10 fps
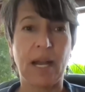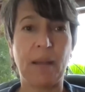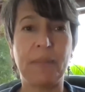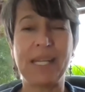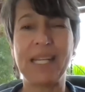
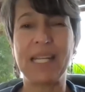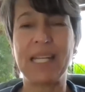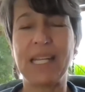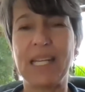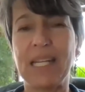I mean,
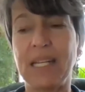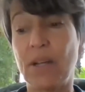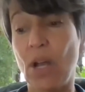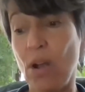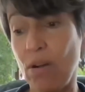
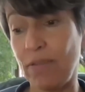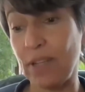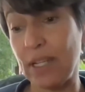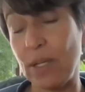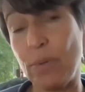in
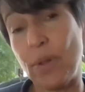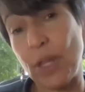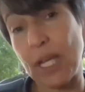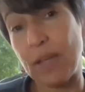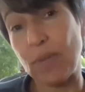COVID, you'd
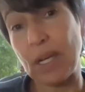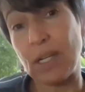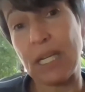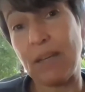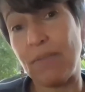think
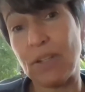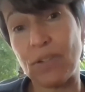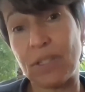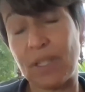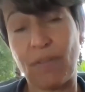that even
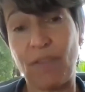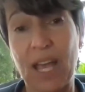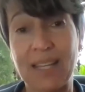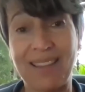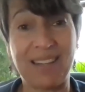just the
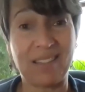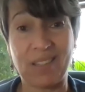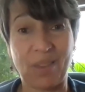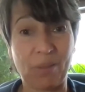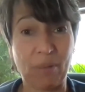fact that it's
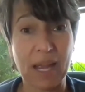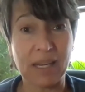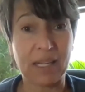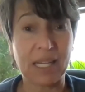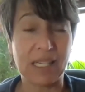a
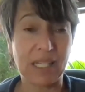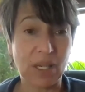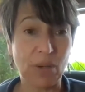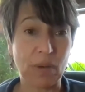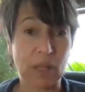threat, a
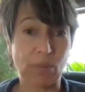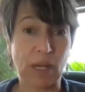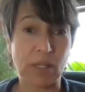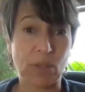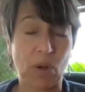continuing
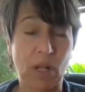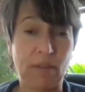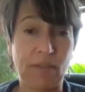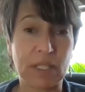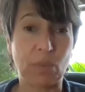threat to
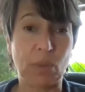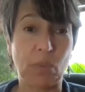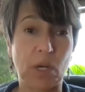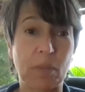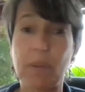all of us would
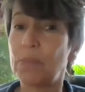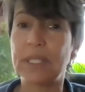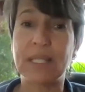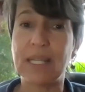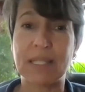work, but we
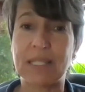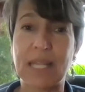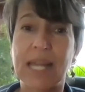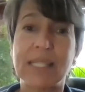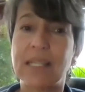see
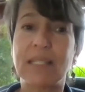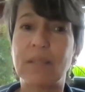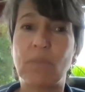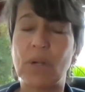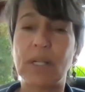that
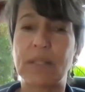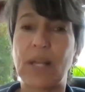doesn't work.